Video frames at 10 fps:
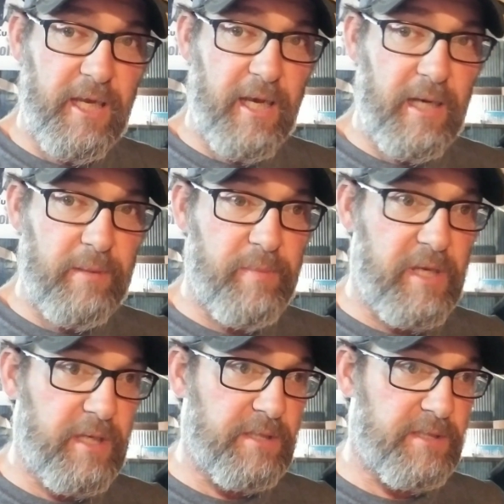out
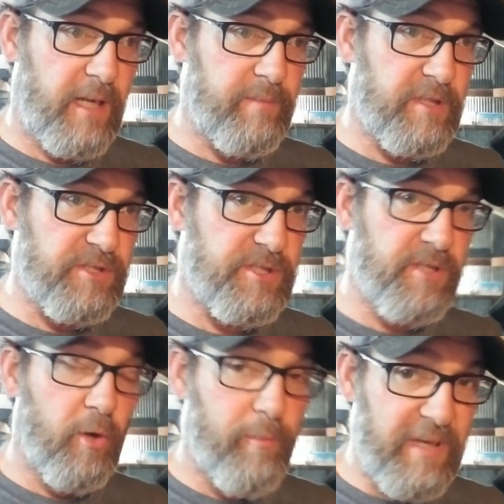because I've been
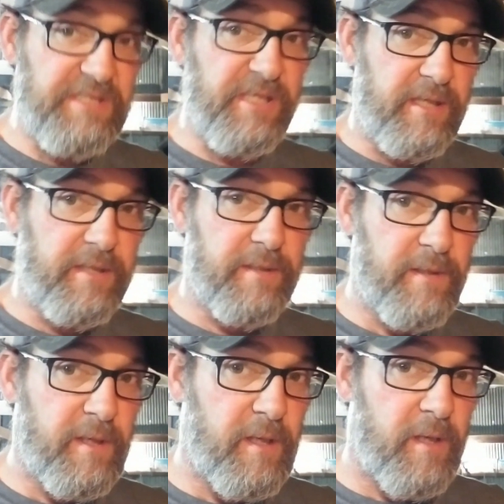so busy
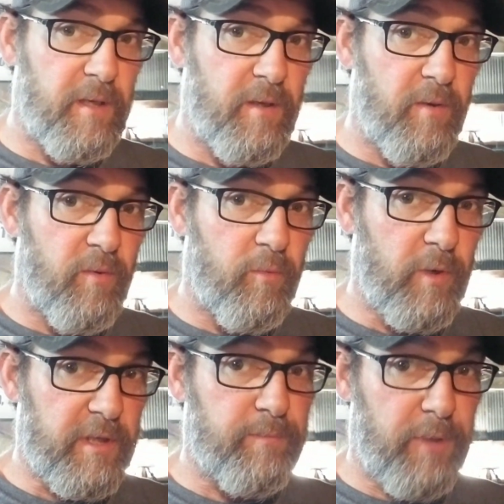
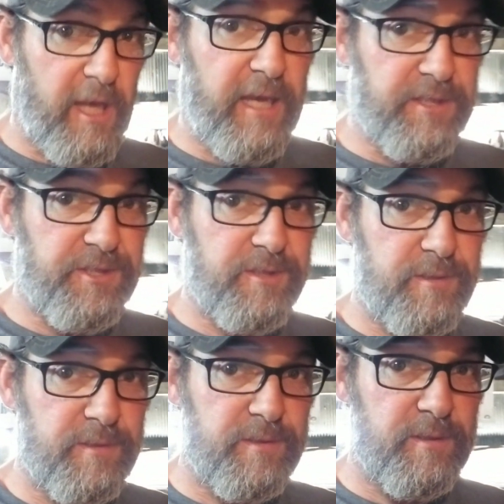with Blanche,
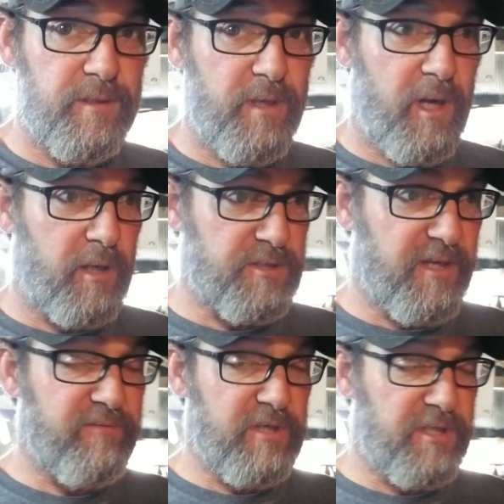our
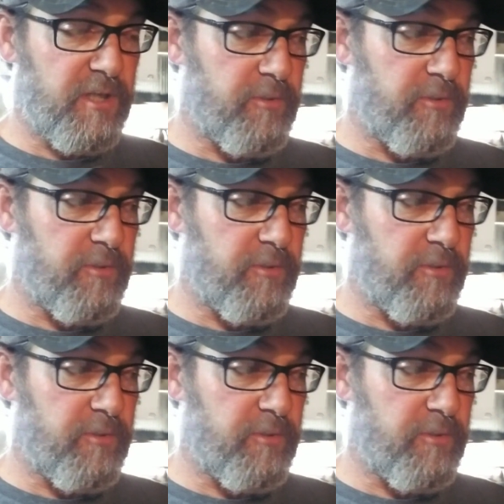76